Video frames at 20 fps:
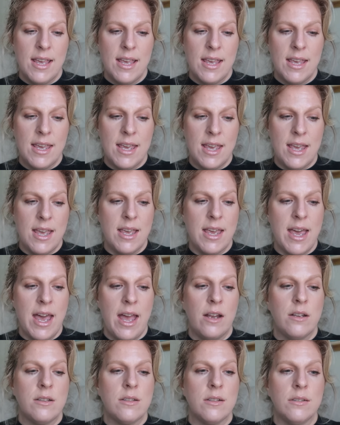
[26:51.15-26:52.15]
he
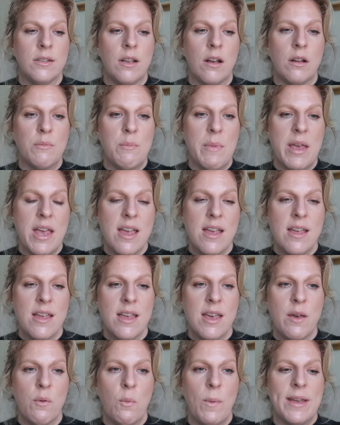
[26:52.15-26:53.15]
canceled on me,
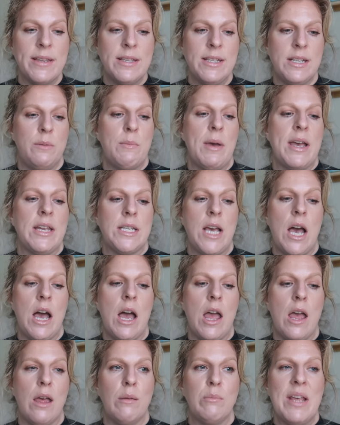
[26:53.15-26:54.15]
he wasted my
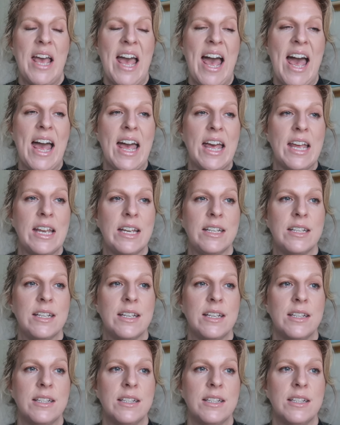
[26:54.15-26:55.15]
time,
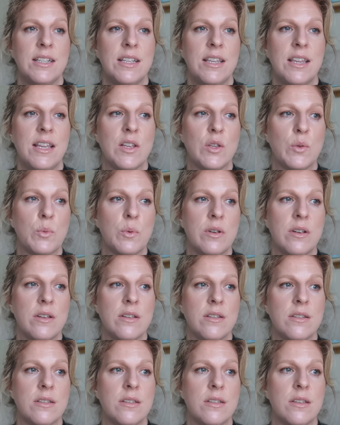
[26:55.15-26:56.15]
and this
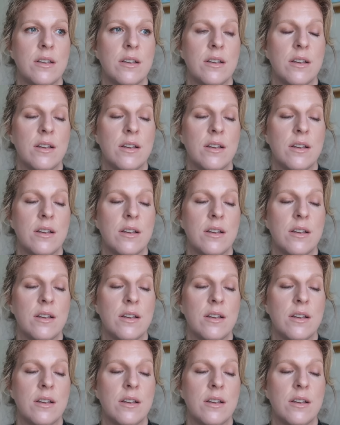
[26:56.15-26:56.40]
was